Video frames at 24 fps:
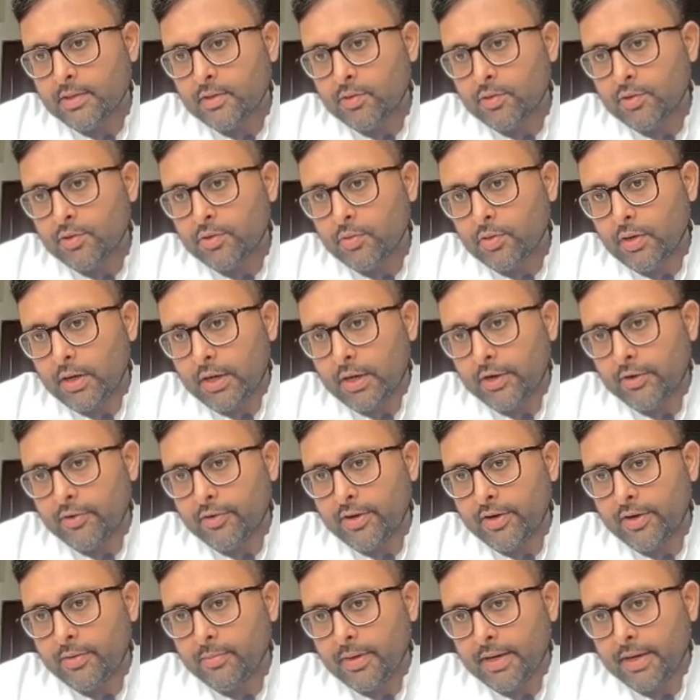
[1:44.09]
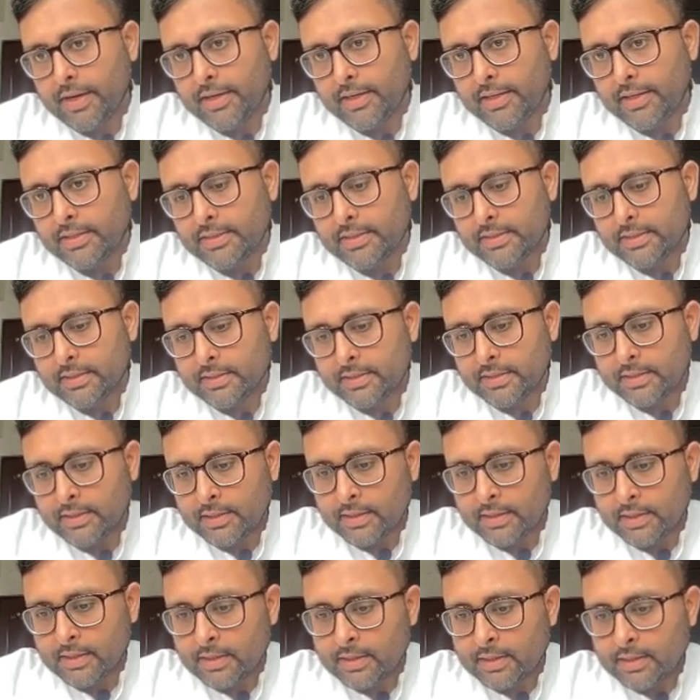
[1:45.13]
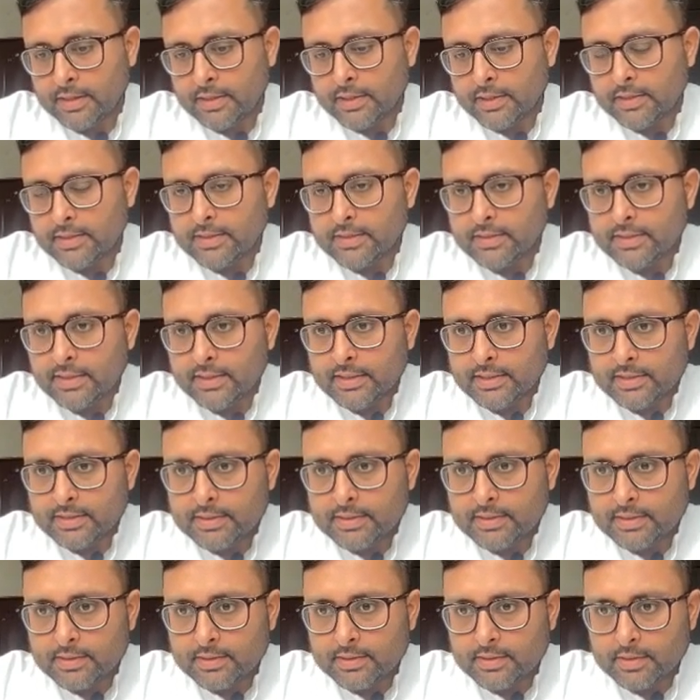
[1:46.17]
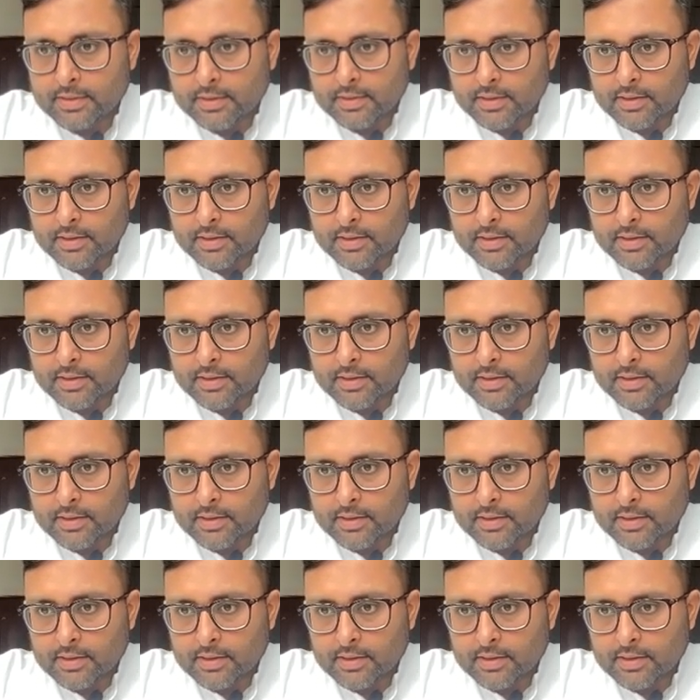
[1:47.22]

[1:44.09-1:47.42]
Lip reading: equal to 100 minus 6